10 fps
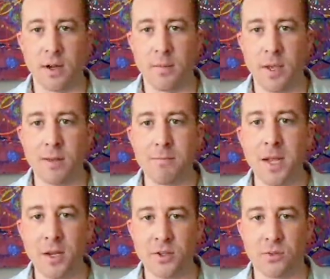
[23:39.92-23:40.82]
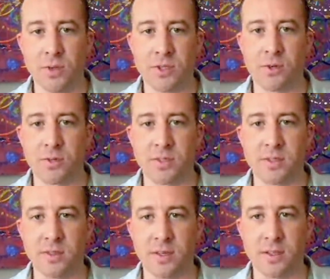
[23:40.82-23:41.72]
um, and manage
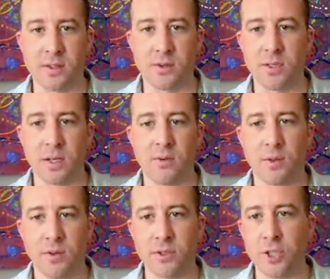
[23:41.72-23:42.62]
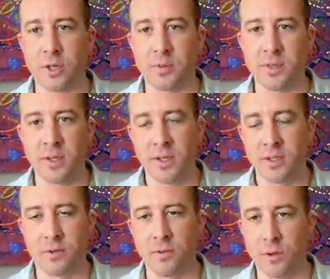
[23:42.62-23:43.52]
resources associated with those ships.
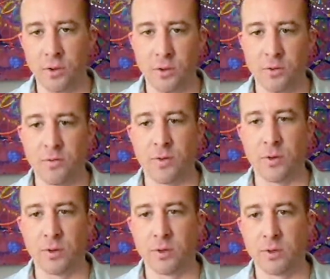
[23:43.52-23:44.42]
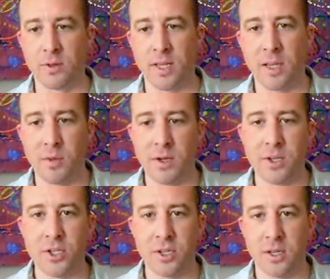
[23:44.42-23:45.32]
So food, fuel,
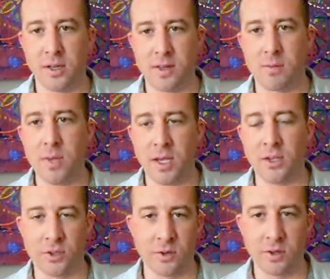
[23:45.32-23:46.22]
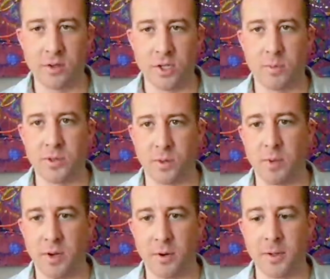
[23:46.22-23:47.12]
ammunition, and then making sure that your ship is
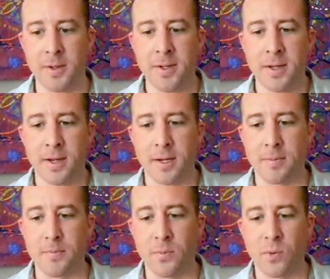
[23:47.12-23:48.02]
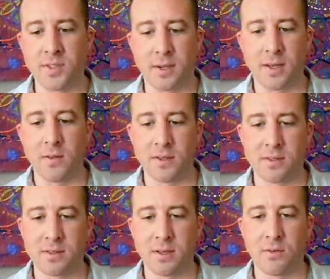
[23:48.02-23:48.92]
repaired. Um, once again,
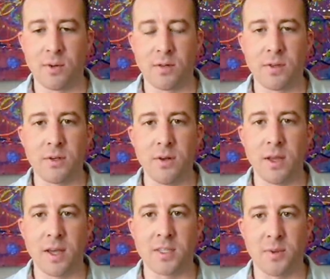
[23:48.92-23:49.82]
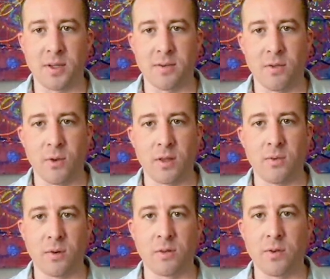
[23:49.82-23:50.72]
this is kind of one of the unique aspects of the way
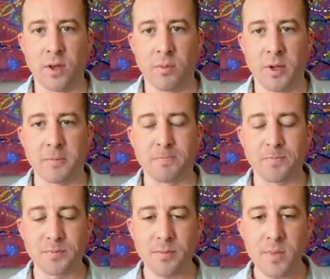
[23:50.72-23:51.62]
that we're developing